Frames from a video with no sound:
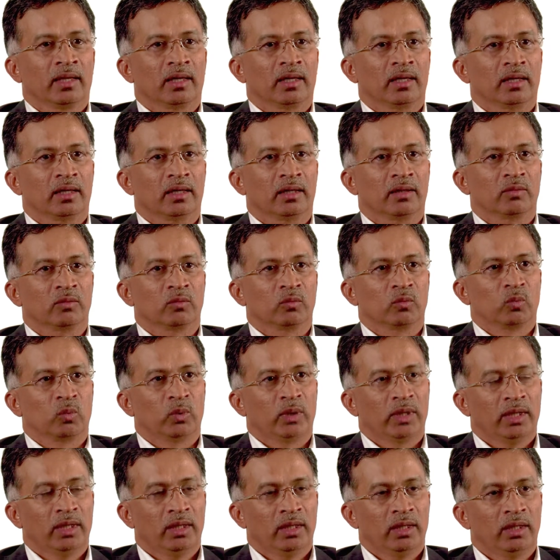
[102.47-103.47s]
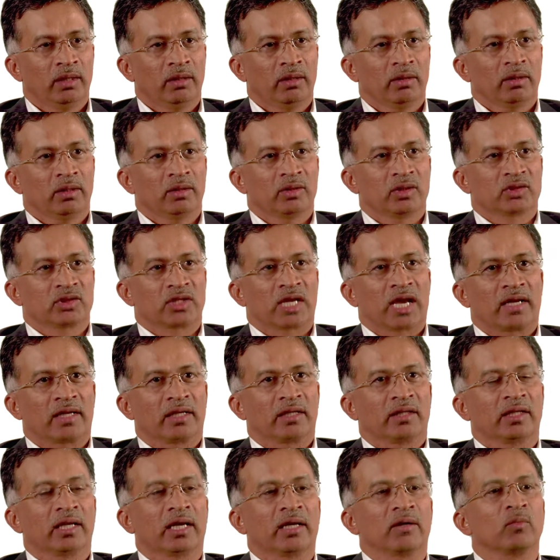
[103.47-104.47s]
uh, we
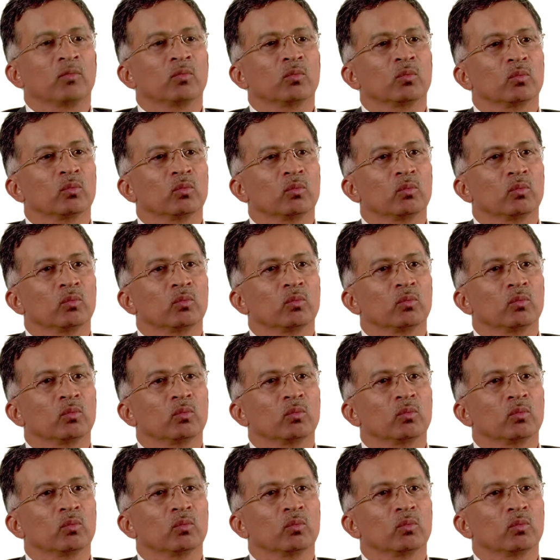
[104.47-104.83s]
decided that